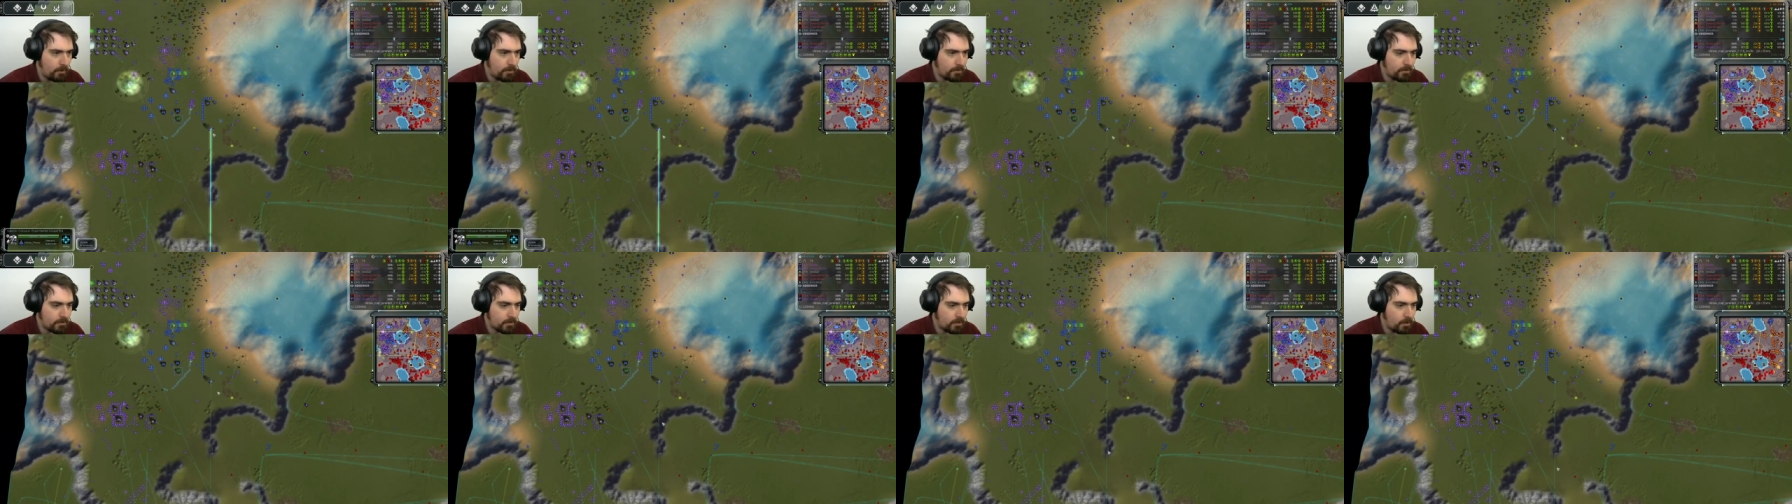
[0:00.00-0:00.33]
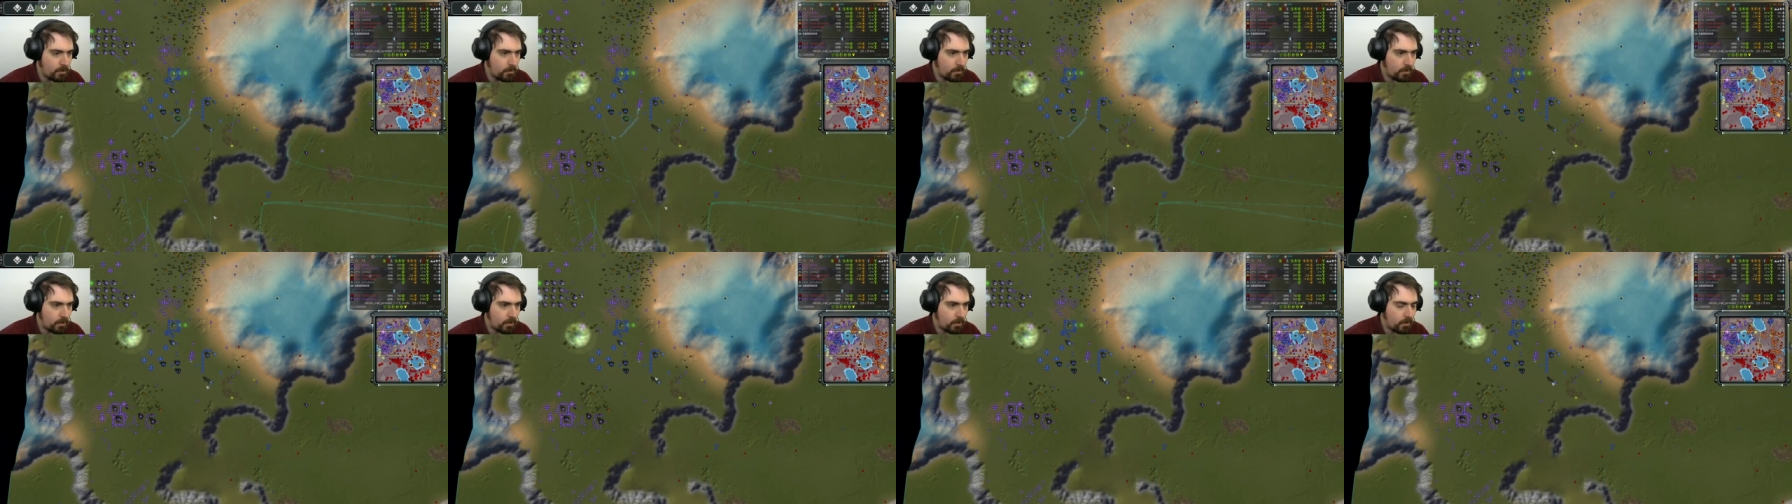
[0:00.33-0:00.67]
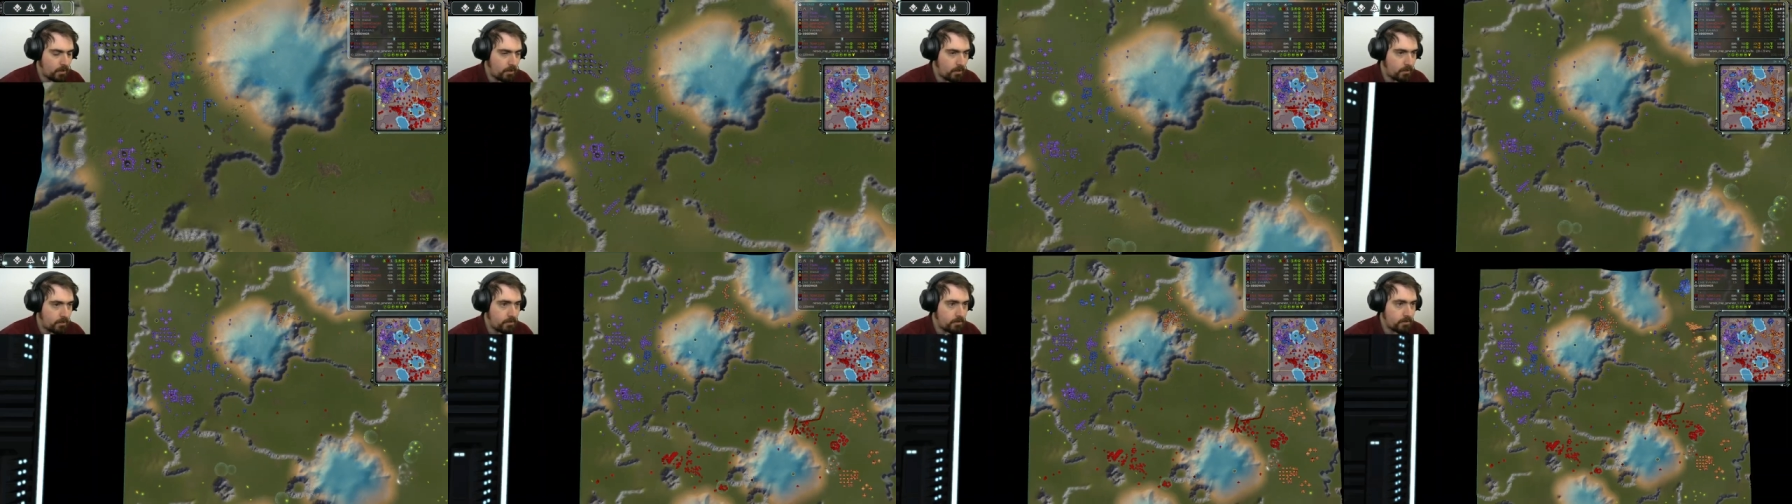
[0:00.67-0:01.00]
Where's it going?
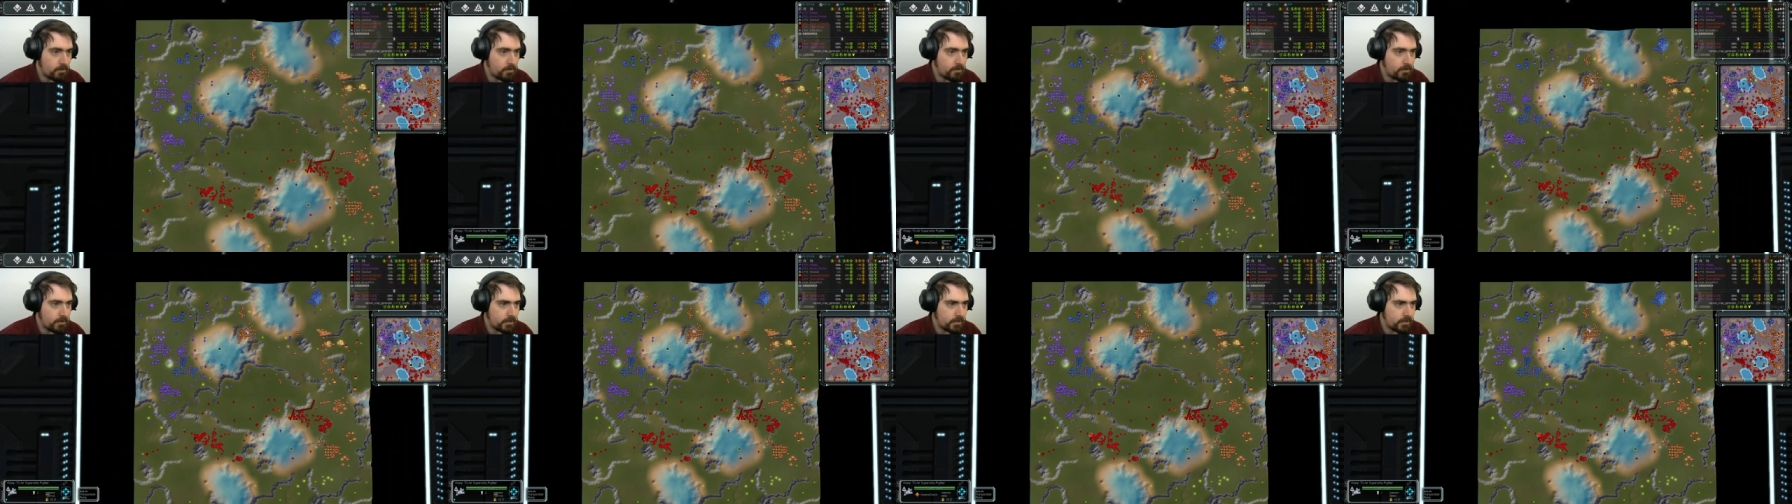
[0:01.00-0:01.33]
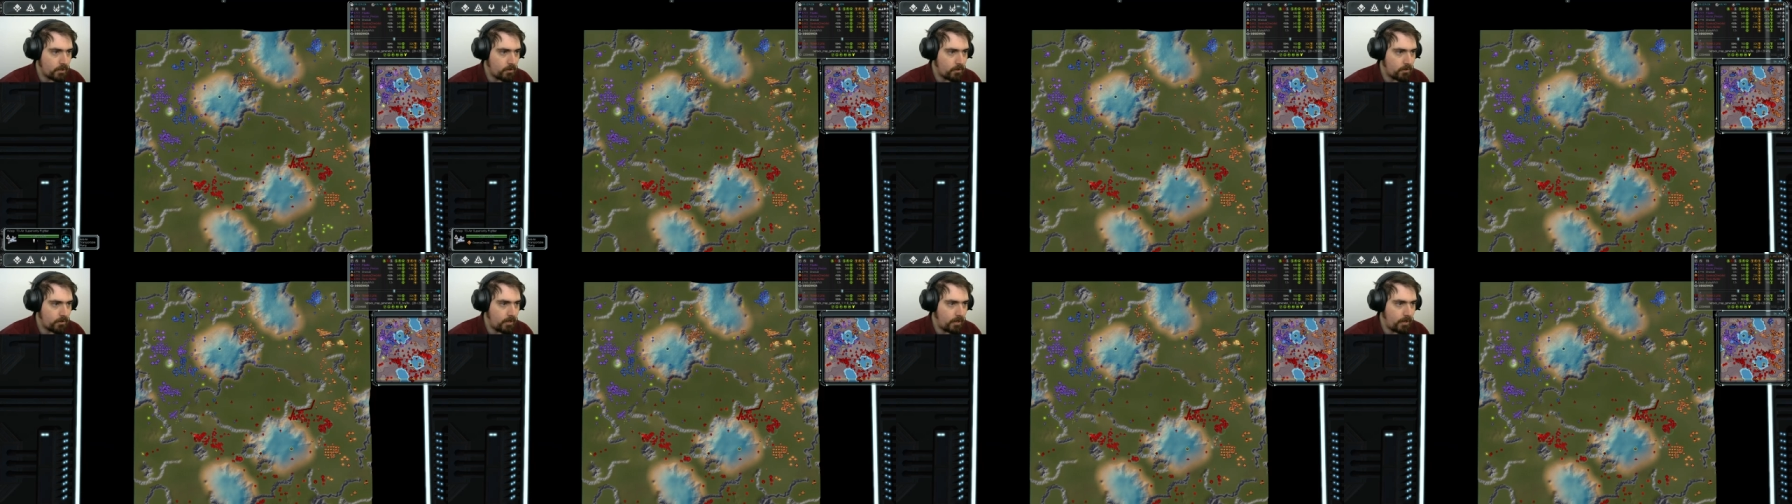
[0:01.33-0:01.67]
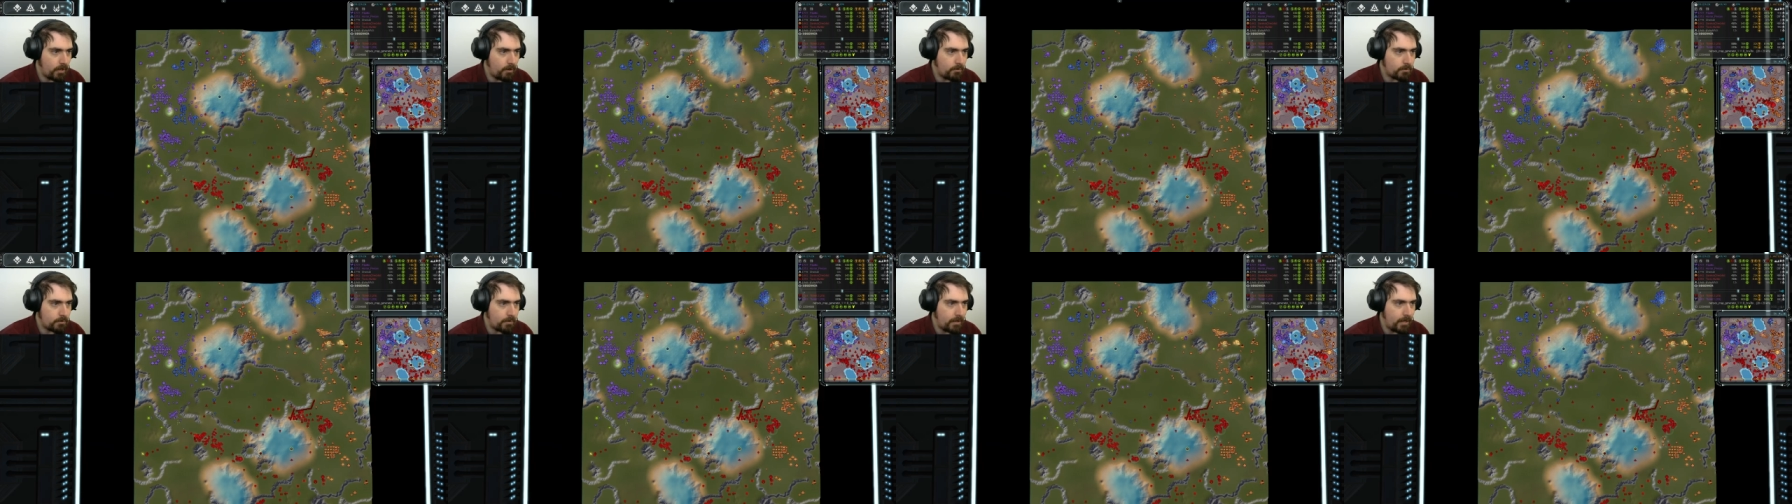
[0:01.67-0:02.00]
It isn't still going
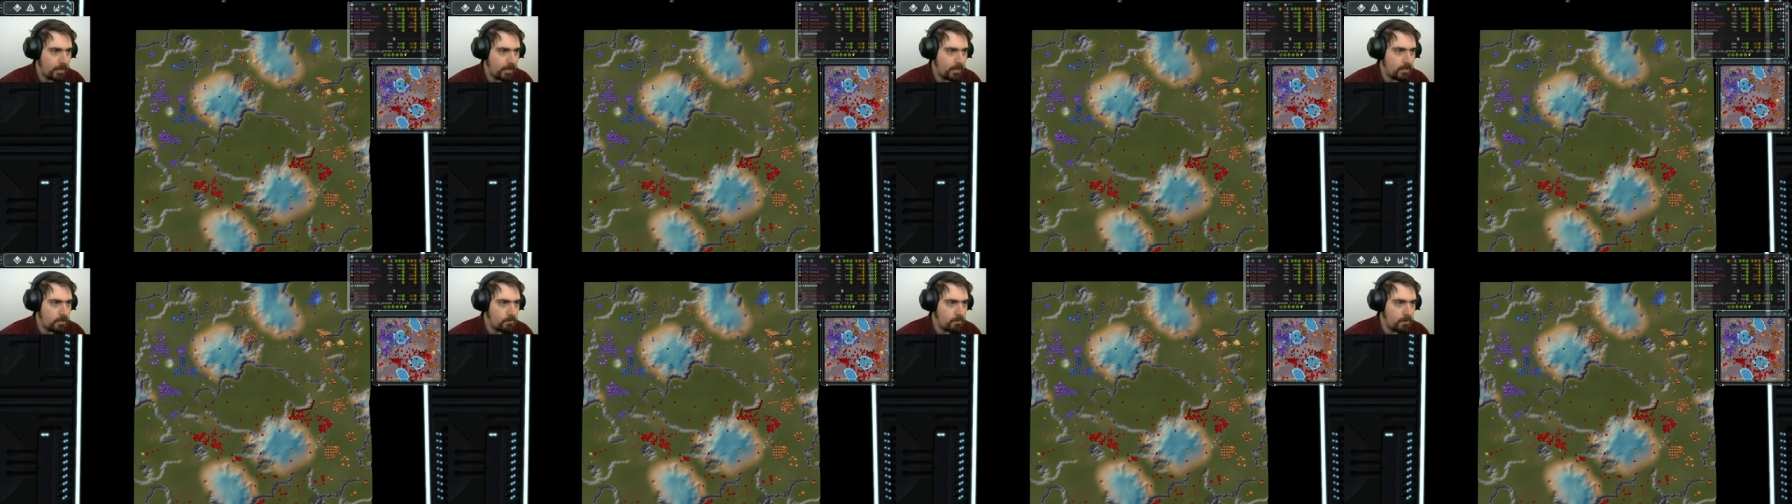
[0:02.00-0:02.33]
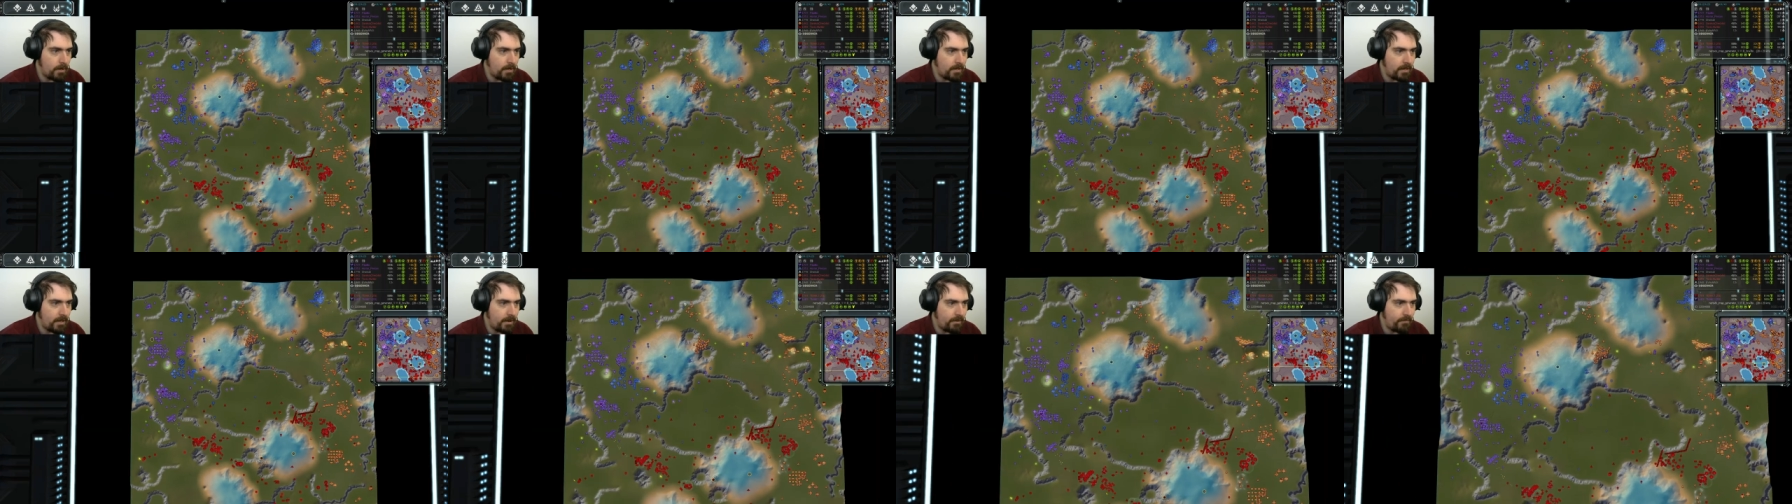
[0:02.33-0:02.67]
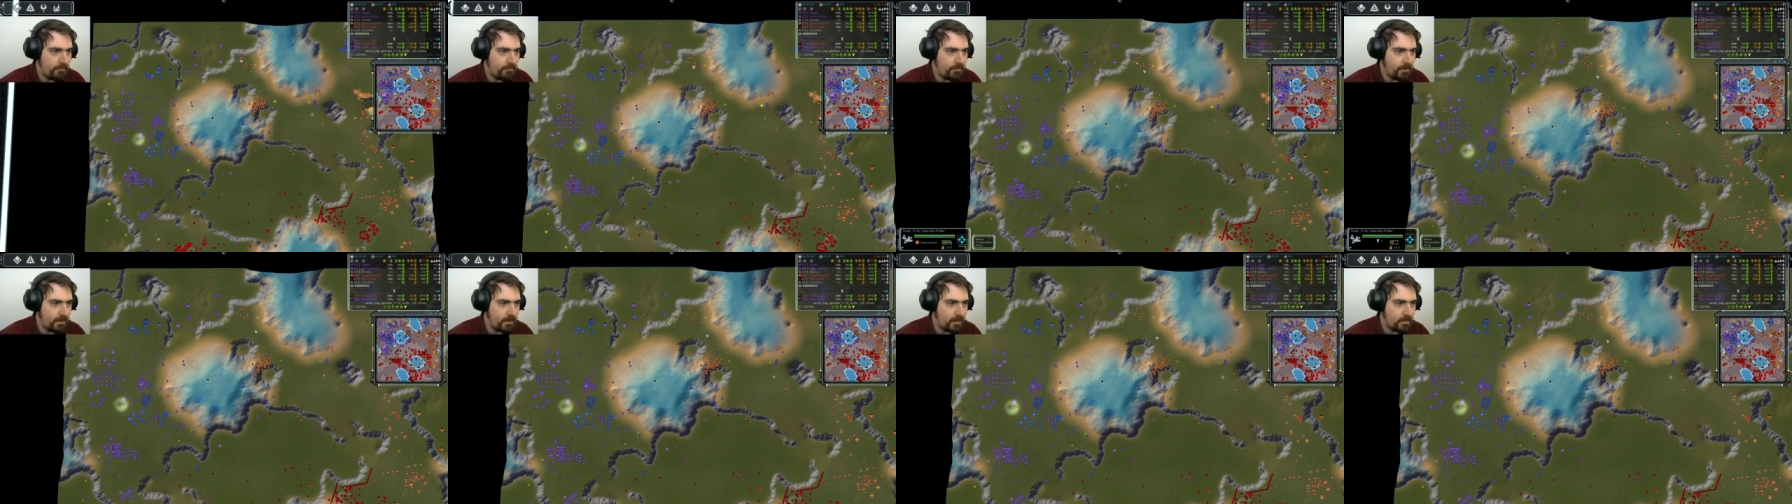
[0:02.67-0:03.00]
there. It will be anywhere near
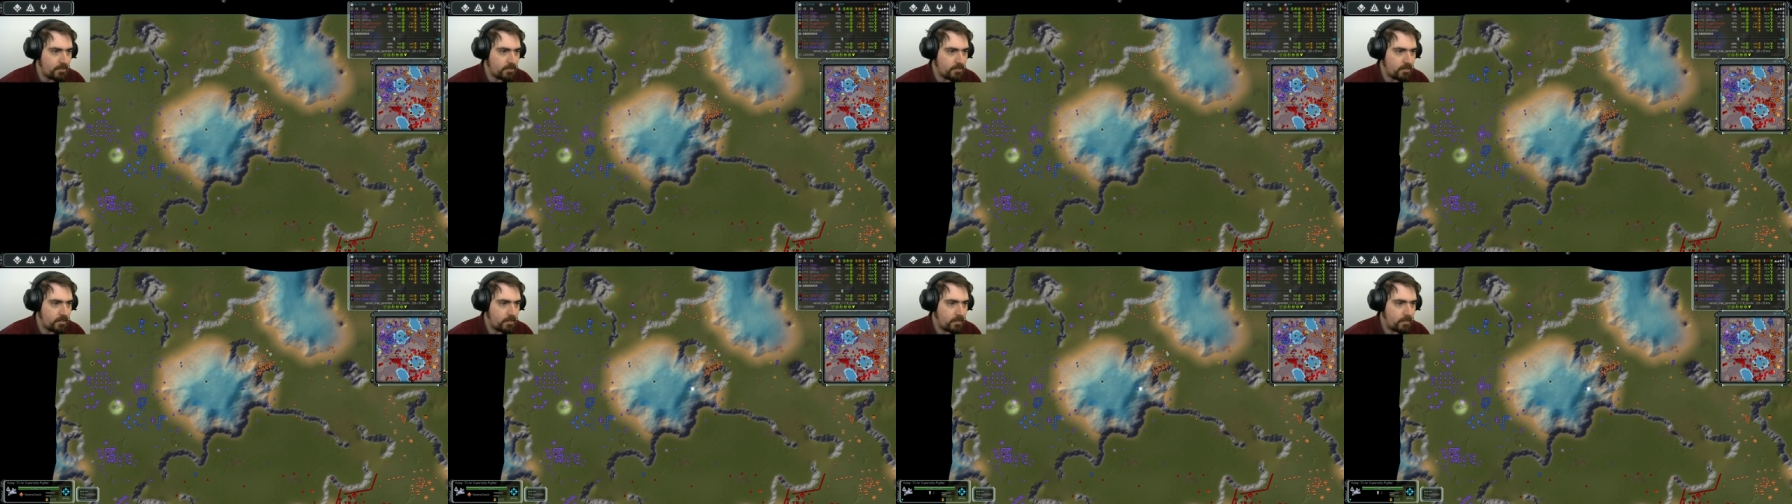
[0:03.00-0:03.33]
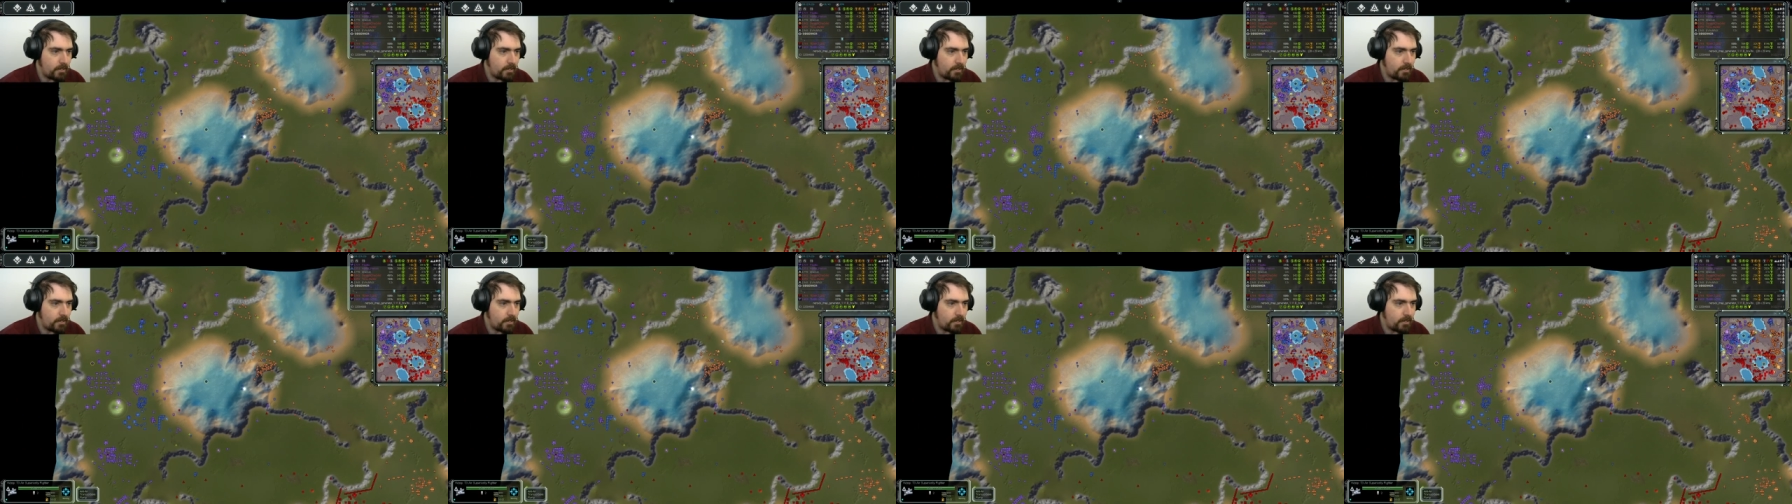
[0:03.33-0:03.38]
finished.